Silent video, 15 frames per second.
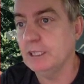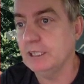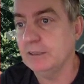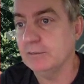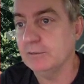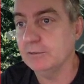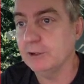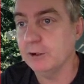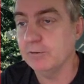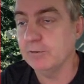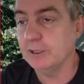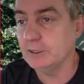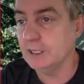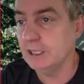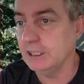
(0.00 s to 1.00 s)
we can got
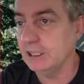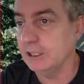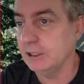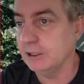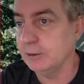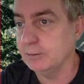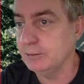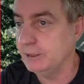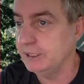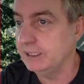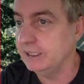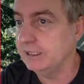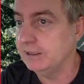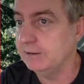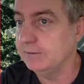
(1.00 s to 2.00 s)
functionality to copy
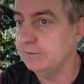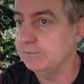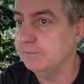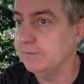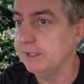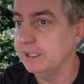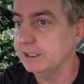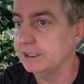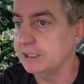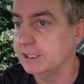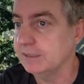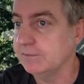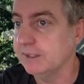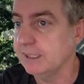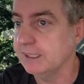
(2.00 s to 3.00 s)
the balance
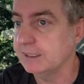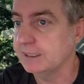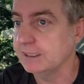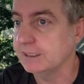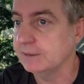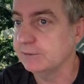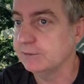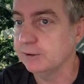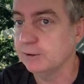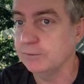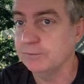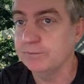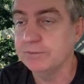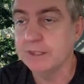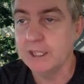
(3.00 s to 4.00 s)
sheet balances
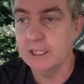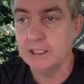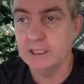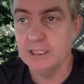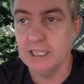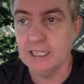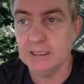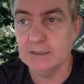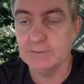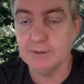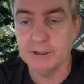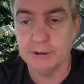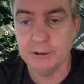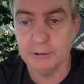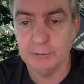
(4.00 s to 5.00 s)
from the last
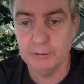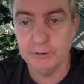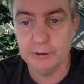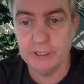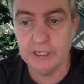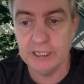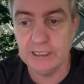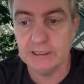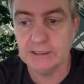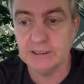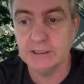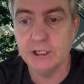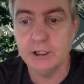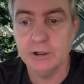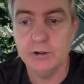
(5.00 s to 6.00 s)
period of your forecast
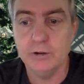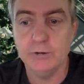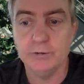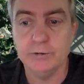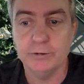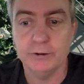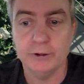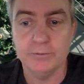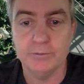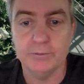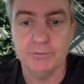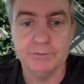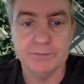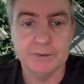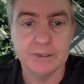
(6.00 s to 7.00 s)
or from
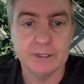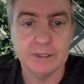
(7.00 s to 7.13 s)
